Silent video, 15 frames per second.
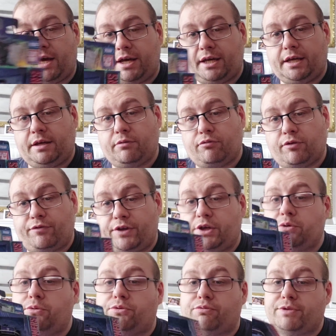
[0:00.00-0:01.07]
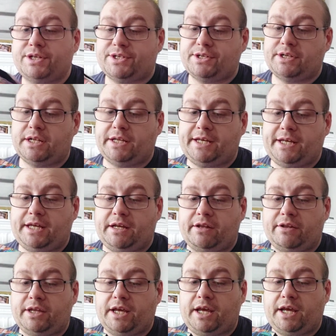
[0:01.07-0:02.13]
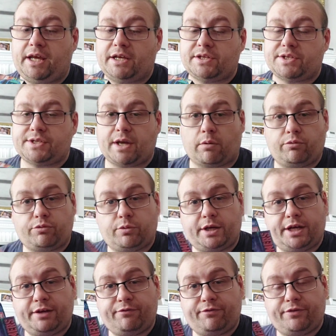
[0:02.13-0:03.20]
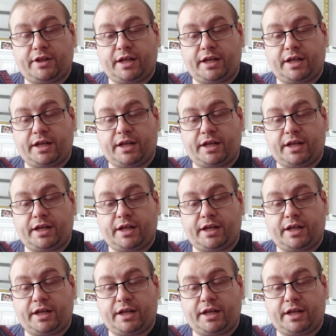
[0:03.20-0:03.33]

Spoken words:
I reviewed recently the Soundwave,